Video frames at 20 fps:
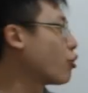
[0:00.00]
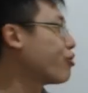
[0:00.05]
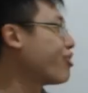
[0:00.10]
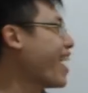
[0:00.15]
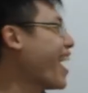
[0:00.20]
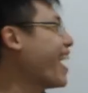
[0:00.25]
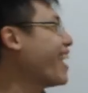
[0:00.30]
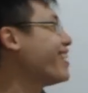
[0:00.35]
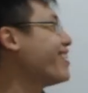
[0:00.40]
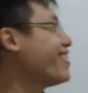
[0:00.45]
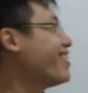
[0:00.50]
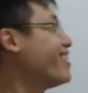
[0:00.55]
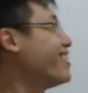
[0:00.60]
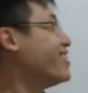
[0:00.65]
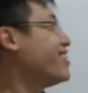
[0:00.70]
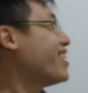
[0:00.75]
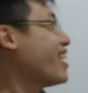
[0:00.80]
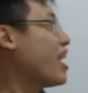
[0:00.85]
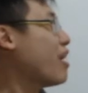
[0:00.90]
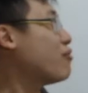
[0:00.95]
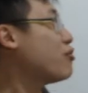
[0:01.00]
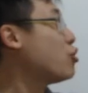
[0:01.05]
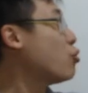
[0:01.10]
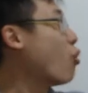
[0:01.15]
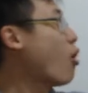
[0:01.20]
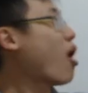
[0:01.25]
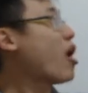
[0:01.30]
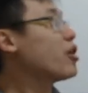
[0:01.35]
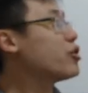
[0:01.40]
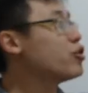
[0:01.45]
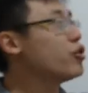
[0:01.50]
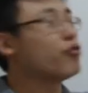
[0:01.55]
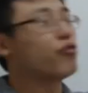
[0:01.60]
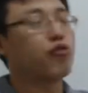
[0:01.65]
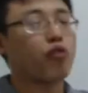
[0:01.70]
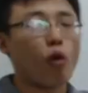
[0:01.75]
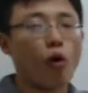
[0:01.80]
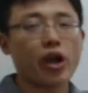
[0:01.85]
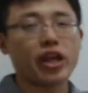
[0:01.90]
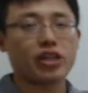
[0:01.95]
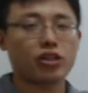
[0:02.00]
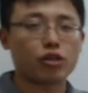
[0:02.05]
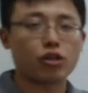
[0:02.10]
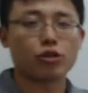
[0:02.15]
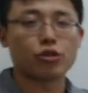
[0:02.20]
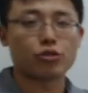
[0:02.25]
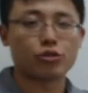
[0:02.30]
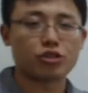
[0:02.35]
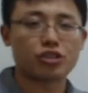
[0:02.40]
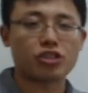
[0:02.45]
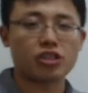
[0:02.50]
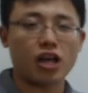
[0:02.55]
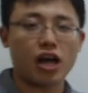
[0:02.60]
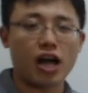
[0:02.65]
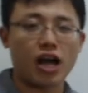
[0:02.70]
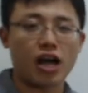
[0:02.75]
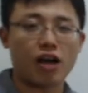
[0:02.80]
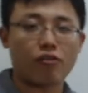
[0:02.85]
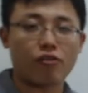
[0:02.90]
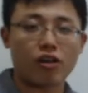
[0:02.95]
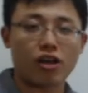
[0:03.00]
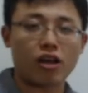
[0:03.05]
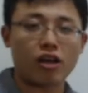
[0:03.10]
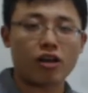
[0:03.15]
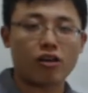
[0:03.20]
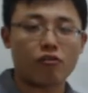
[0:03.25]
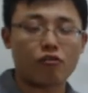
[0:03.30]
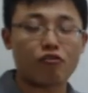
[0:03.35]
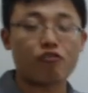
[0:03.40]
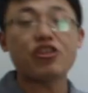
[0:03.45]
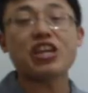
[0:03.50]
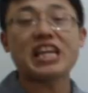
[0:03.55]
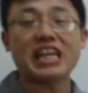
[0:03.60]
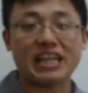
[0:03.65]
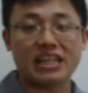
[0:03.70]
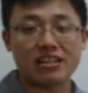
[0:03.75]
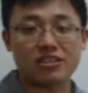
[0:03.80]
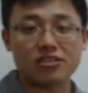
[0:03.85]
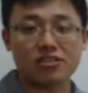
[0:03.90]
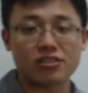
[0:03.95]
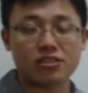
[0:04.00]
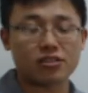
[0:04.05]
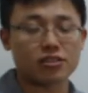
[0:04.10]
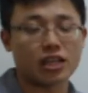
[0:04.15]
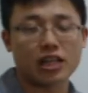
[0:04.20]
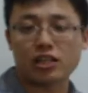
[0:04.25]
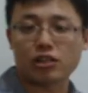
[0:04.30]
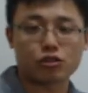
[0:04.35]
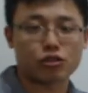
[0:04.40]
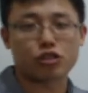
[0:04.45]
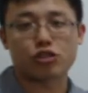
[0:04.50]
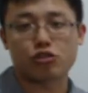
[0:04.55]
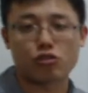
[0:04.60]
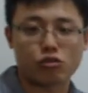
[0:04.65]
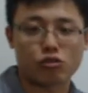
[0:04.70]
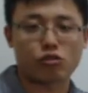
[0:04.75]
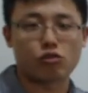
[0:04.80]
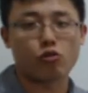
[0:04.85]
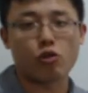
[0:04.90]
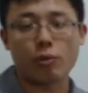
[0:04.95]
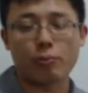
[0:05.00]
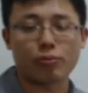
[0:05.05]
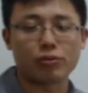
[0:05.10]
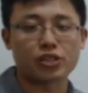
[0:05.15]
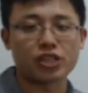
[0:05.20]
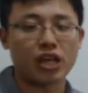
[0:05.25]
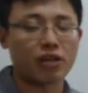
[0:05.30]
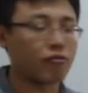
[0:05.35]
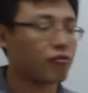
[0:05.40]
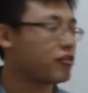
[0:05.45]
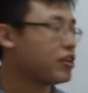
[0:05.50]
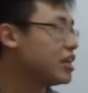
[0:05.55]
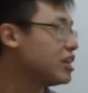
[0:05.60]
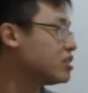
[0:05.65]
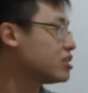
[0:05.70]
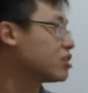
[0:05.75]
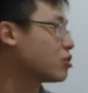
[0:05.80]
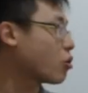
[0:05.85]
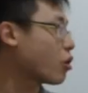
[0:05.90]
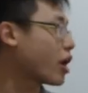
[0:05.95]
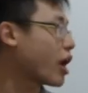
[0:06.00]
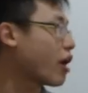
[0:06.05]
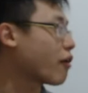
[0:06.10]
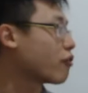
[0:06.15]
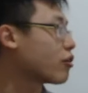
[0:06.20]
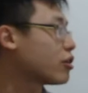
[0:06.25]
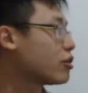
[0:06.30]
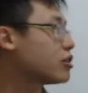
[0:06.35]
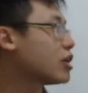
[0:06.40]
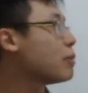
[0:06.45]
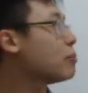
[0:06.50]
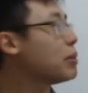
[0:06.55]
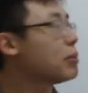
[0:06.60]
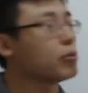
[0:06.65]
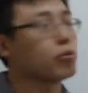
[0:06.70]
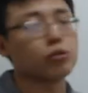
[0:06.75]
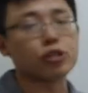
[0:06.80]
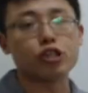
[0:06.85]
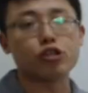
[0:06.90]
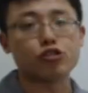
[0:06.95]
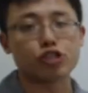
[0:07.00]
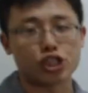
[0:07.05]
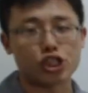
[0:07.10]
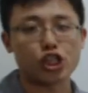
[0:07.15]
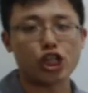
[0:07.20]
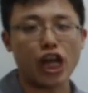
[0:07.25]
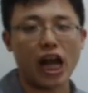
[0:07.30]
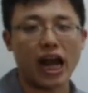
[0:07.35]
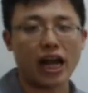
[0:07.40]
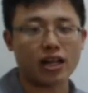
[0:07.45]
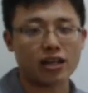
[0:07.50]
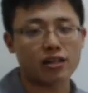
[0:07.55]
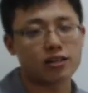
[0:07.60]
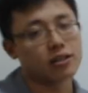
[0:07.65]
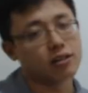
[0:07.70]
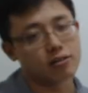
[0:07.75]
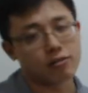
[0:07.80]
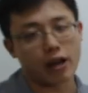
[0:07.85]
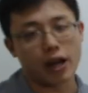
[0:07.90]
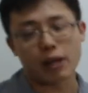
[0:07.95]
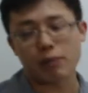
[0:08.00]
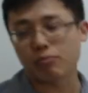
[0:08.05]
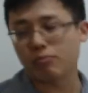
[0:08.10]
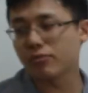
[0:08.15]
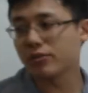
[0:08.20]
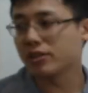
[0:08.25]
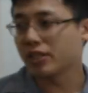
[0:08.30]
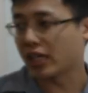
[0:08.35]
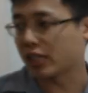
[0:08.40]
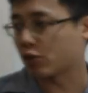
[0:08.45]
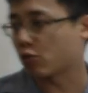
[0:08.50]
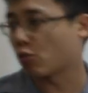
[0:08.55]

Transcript: then if you want to avoid those fees, like those 3% fees and whatever, then people would use a check, right? That's